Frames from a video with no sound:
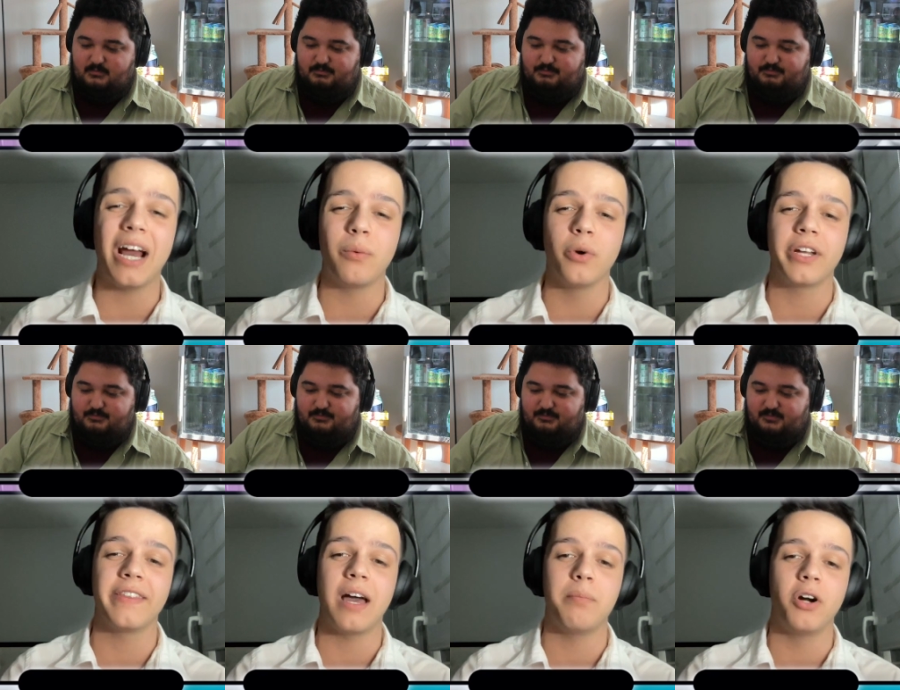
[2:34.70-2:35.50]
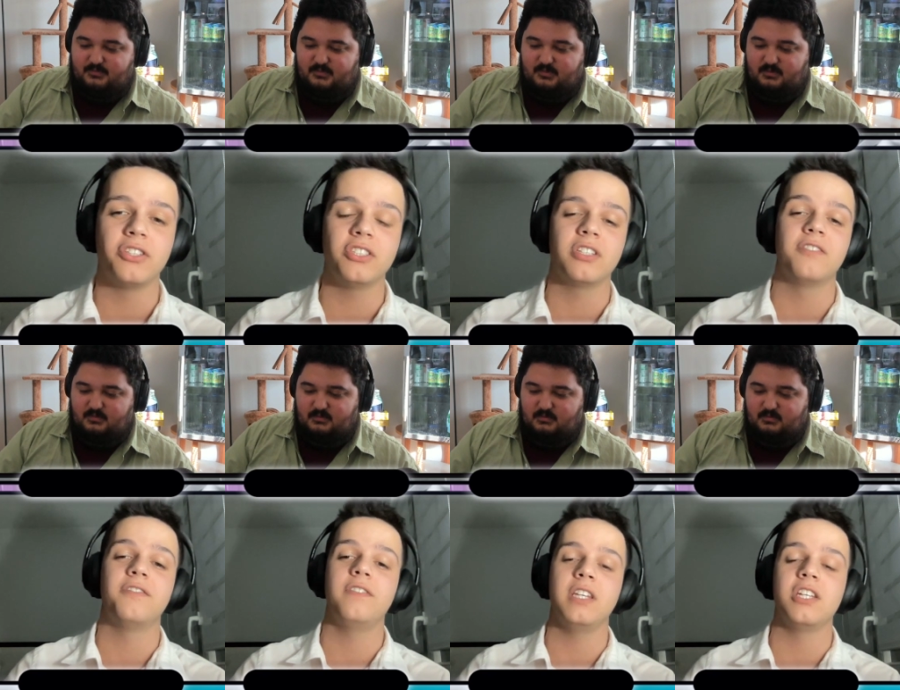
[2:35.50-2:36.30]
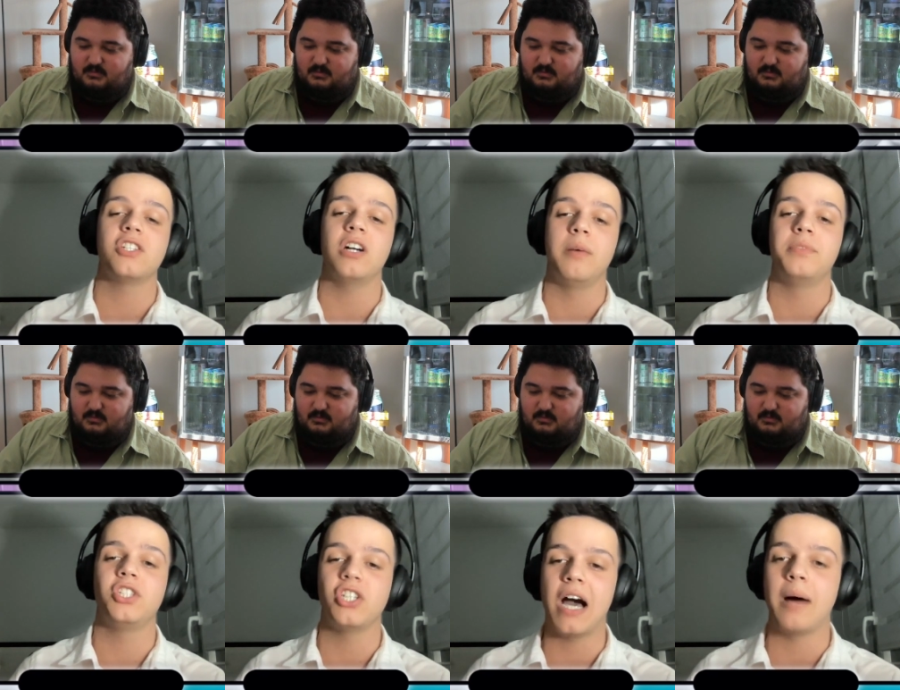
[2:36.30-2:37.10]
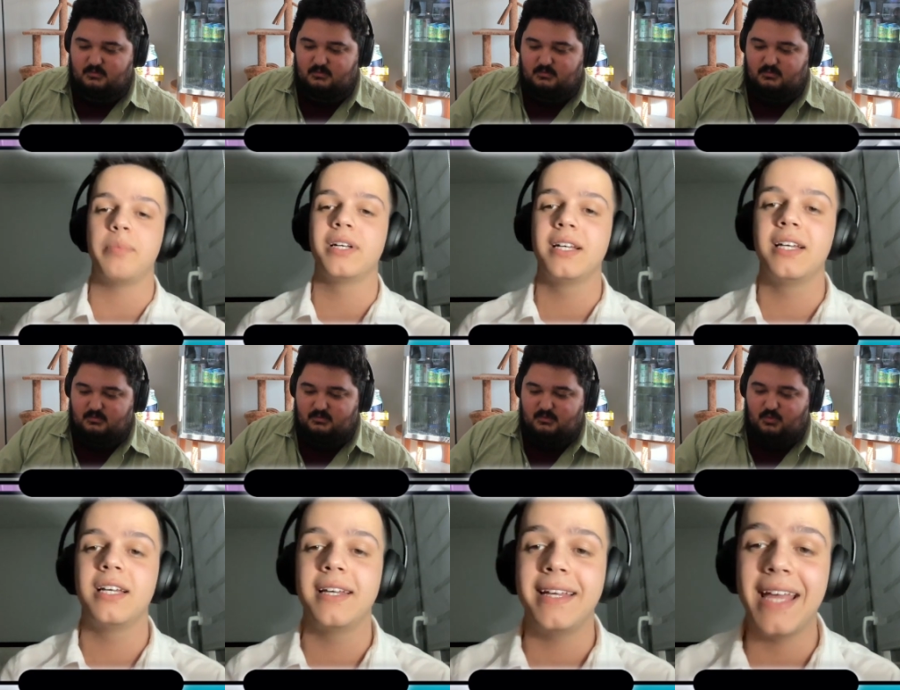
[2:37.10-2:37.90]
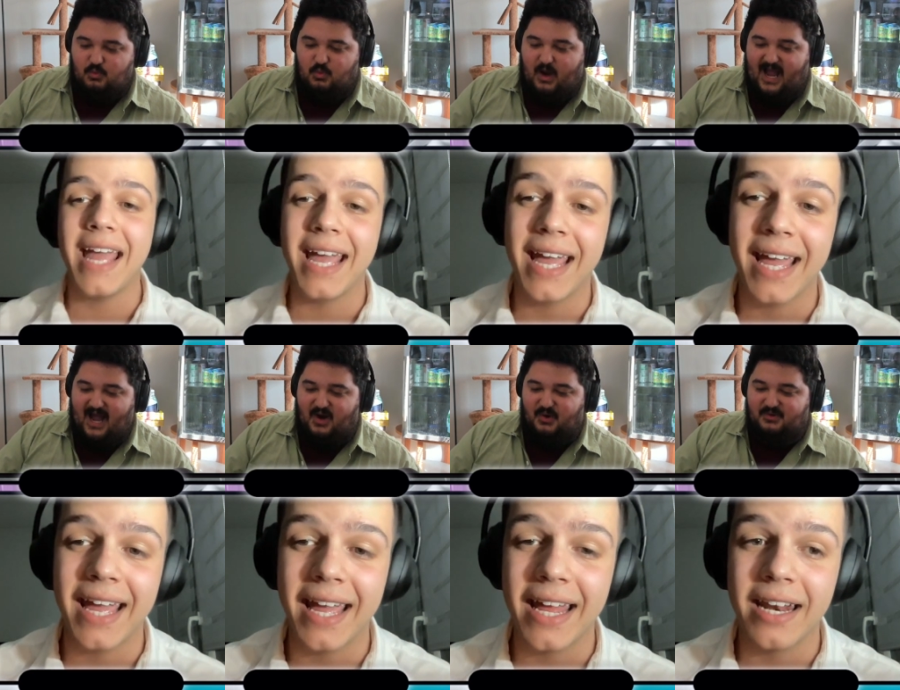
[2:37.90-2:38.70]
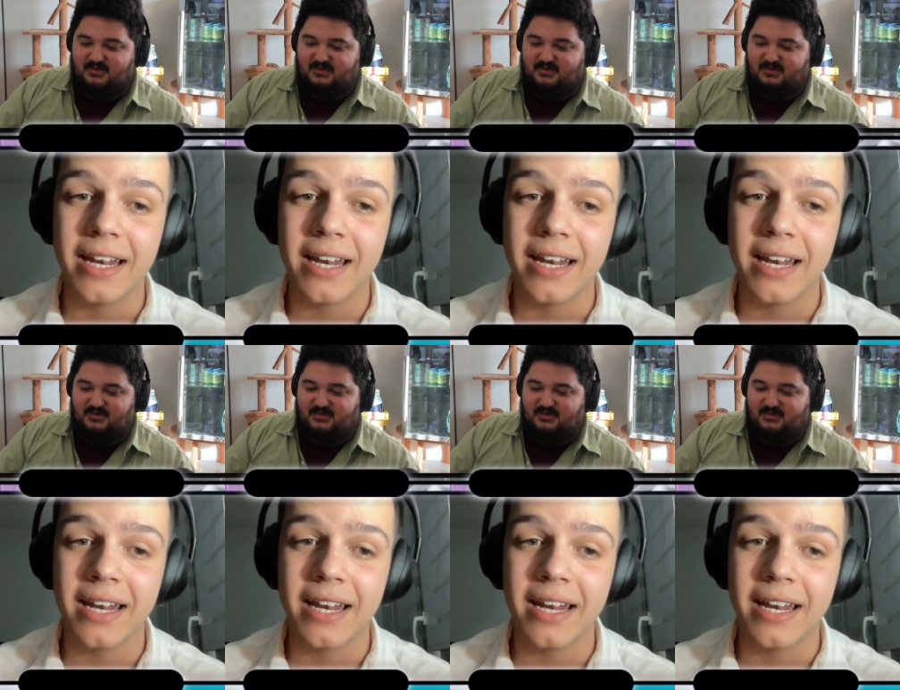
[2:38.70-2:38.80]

Speaker 1: of work in that monster's to finish up shop. And wow.